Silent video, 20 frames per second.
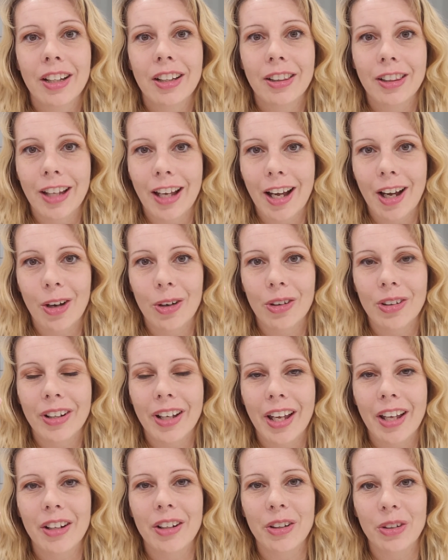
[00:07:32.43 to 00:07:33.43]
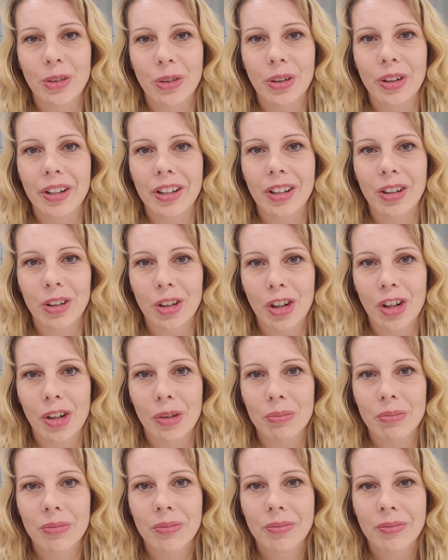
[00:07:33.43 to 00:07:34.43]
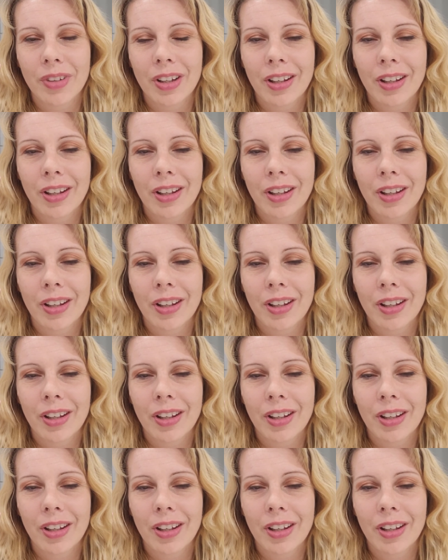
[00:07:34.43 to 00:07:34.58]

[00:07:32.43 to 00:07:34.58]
loud and annoying alarm.